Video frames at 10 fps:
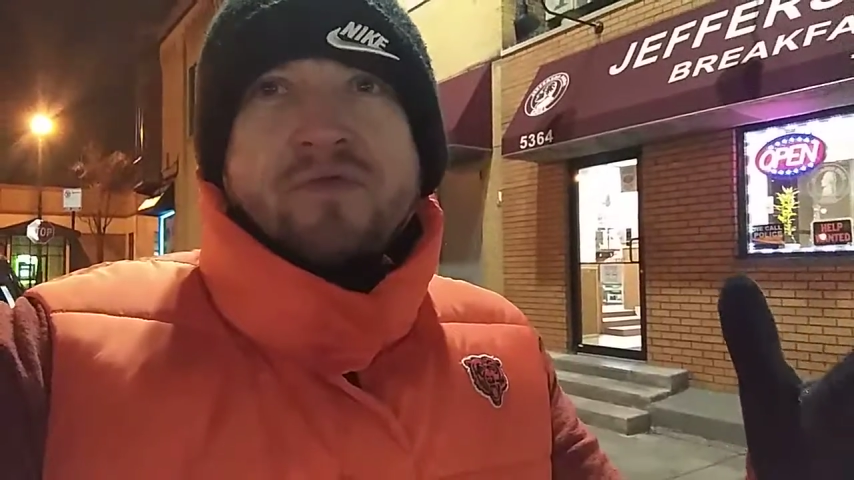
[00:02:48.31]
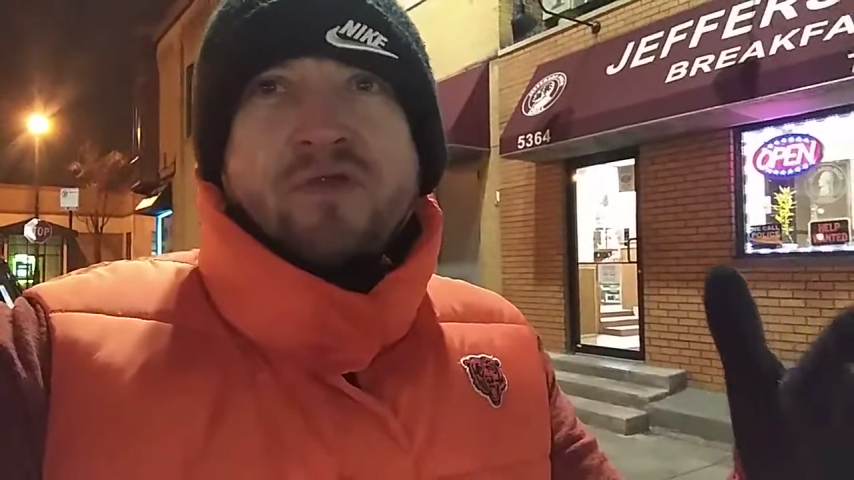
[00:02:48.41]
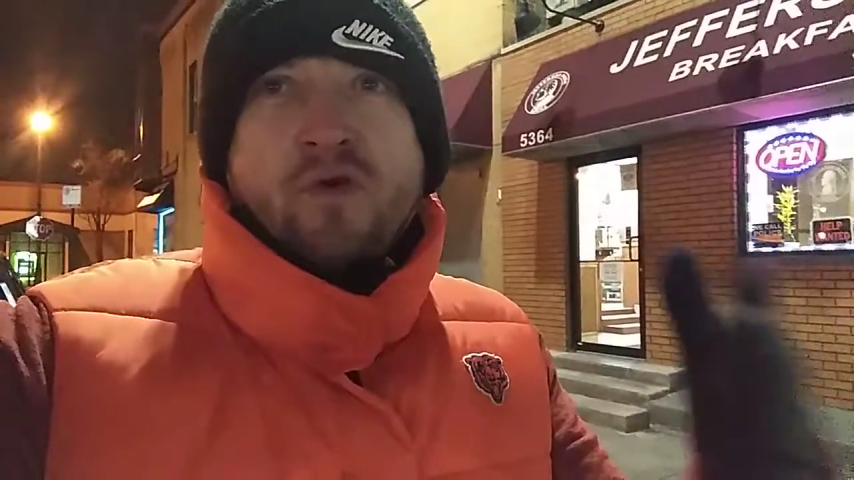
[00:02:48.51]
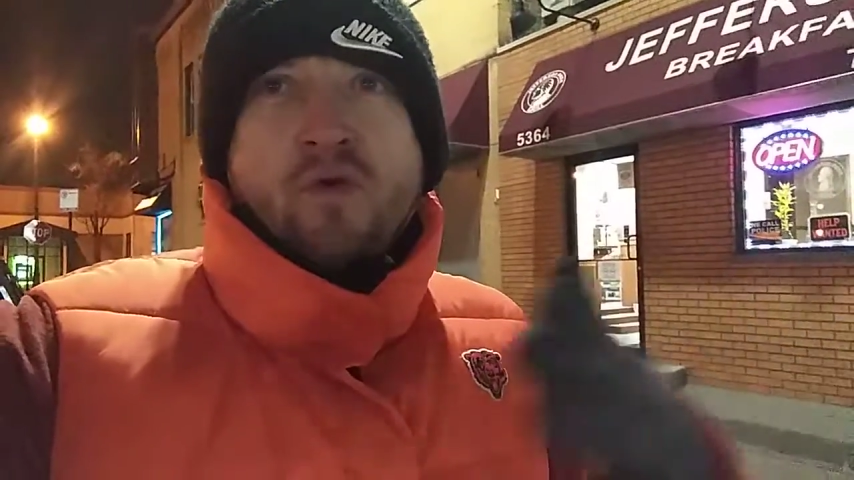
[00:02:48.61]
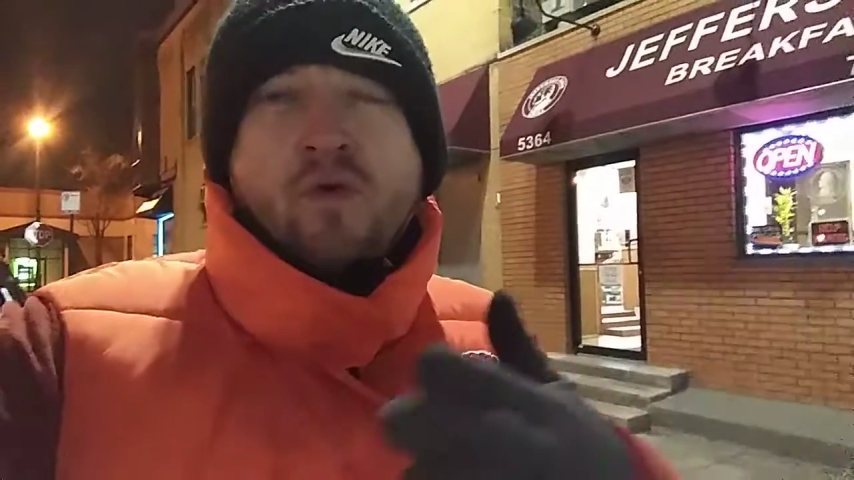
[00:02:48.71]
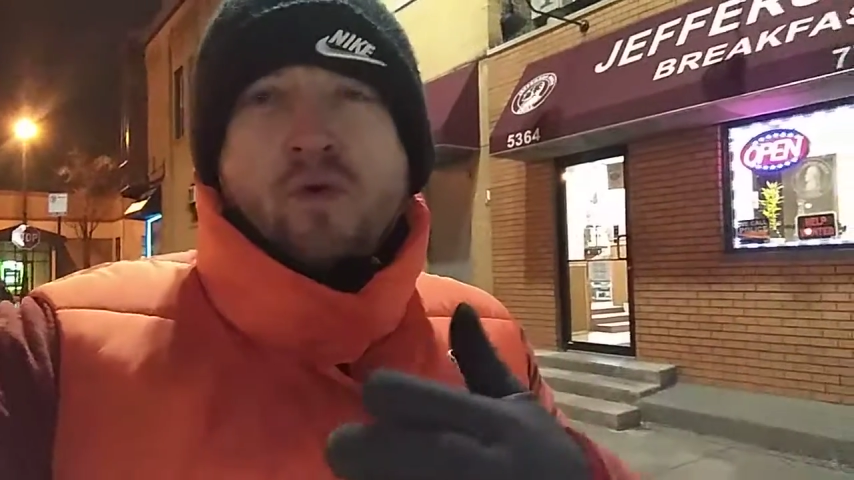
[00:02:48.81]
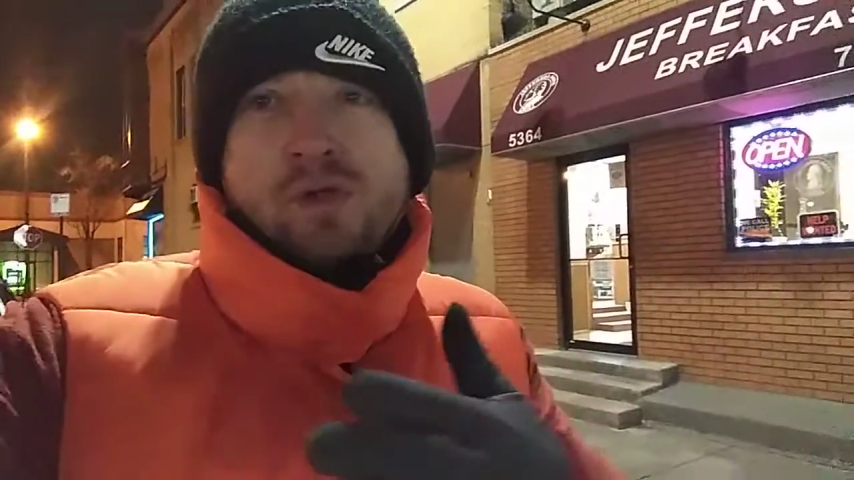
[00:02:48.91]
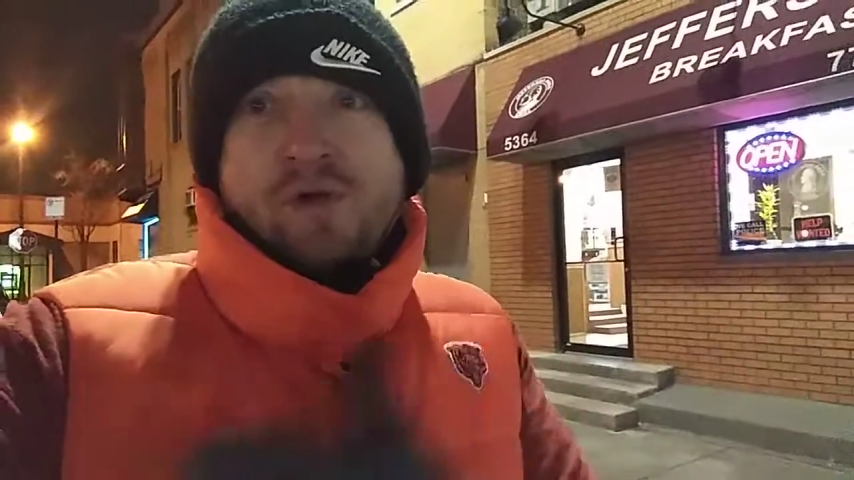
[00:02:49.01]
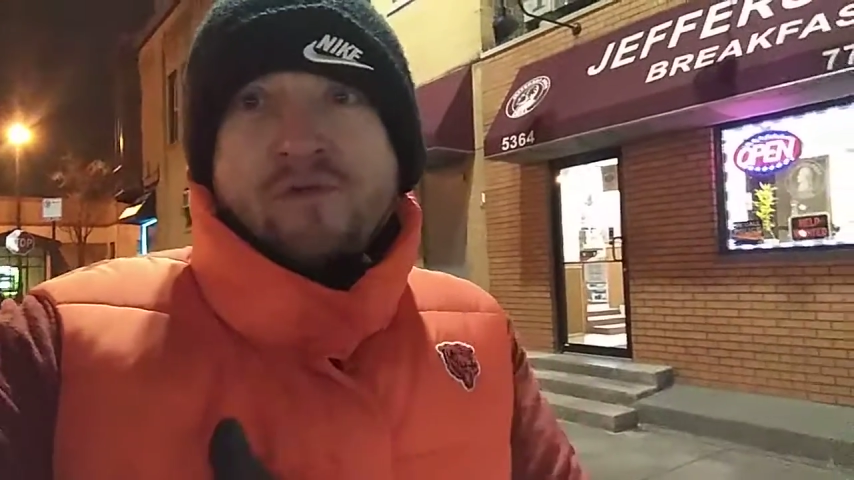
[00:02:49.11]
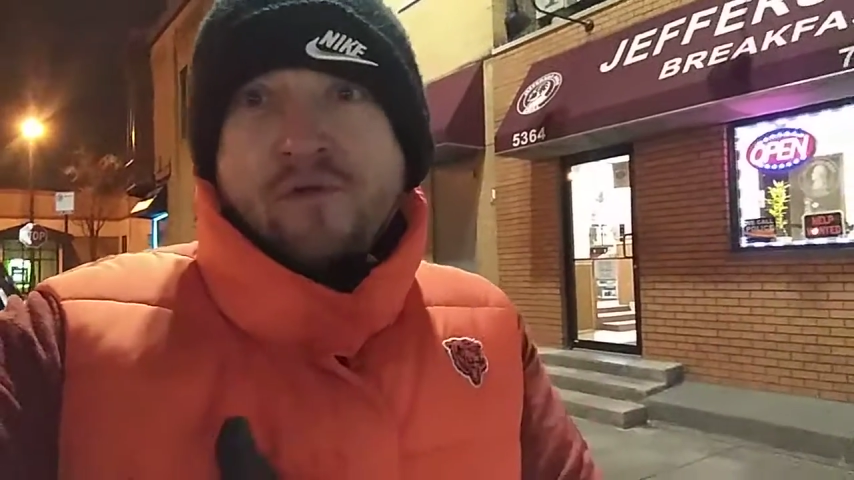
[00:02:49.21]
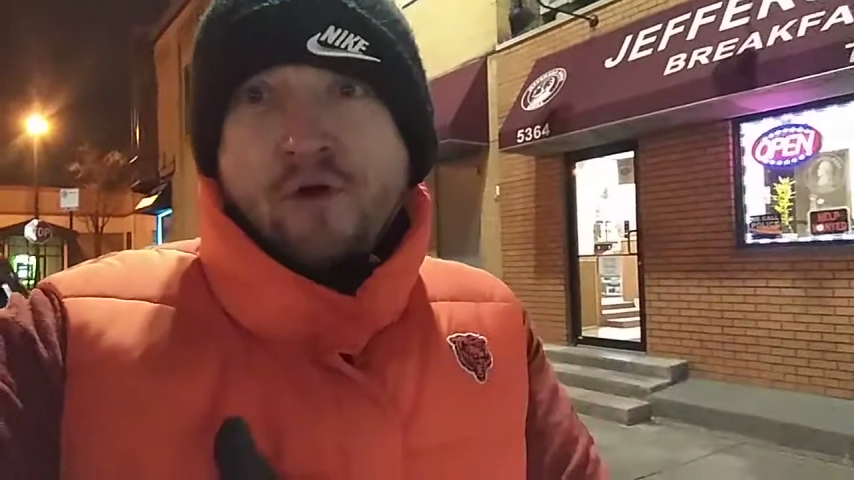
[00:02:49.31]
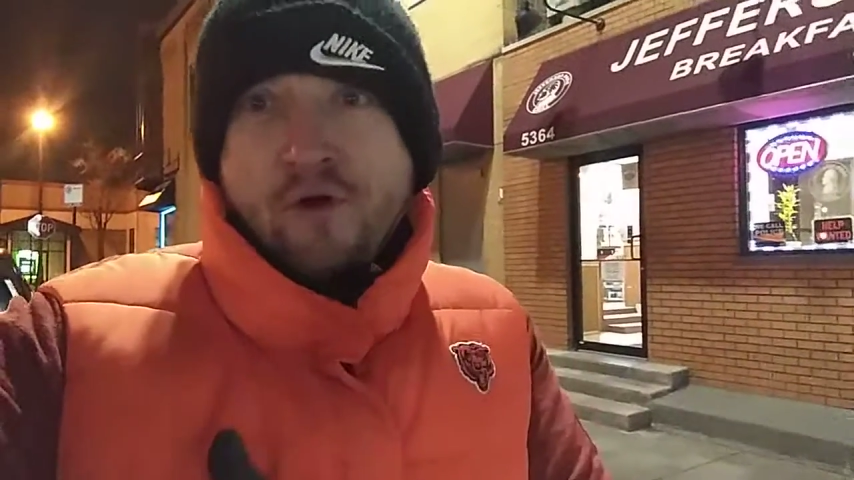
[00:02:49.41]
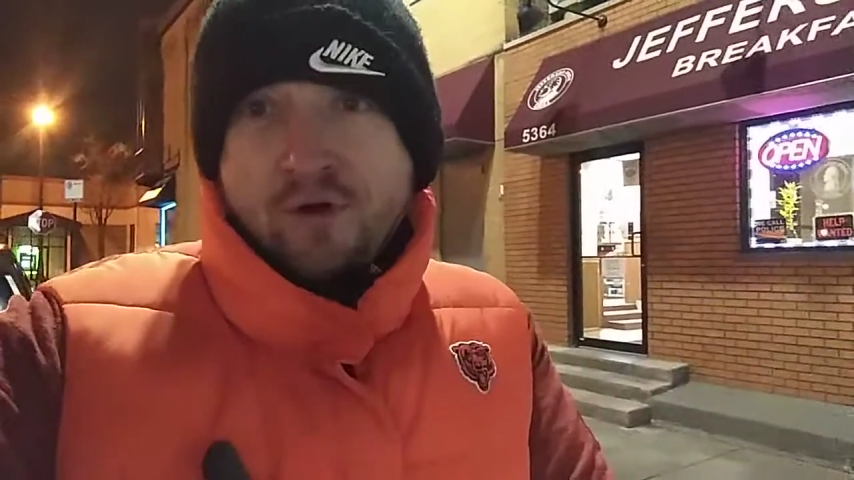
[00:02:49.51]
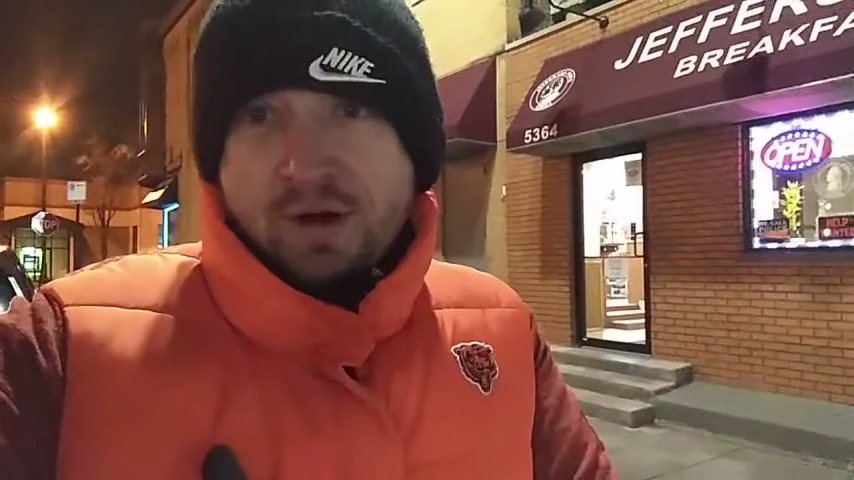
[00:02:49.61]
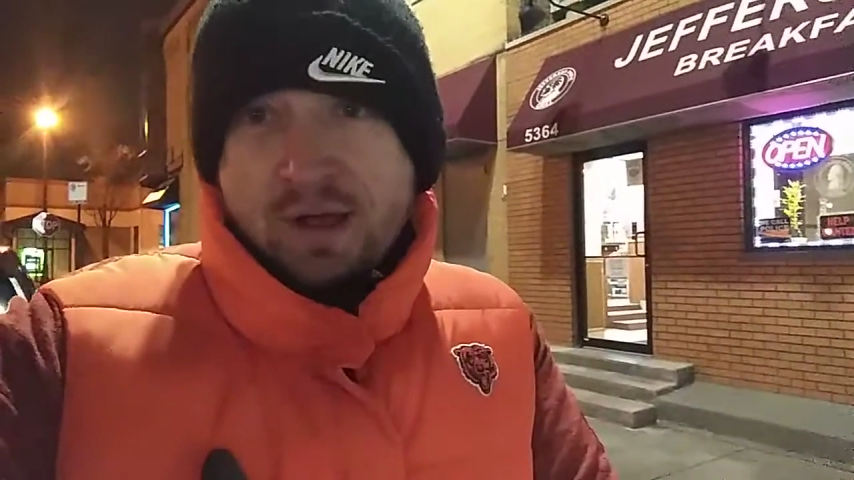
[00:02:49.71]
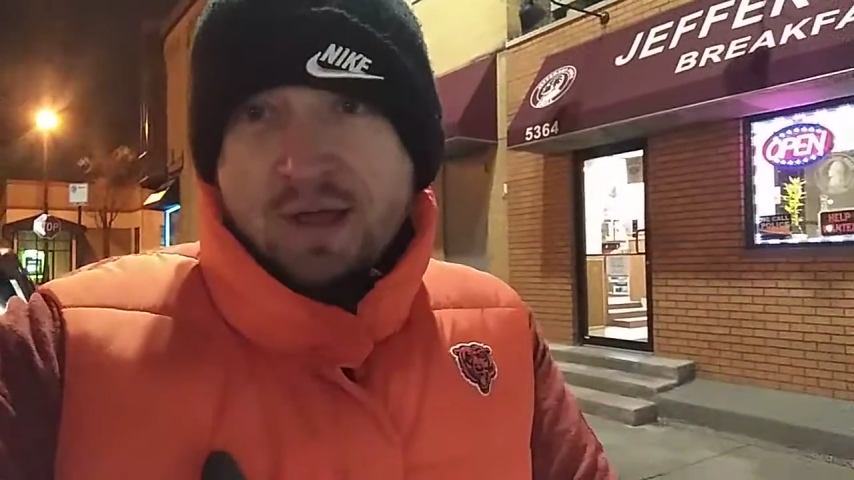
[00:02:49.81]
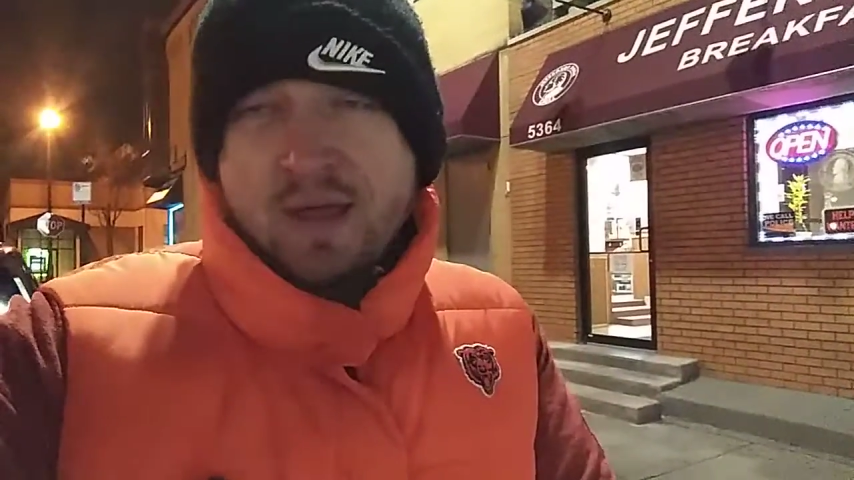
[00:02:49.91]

to Laverne.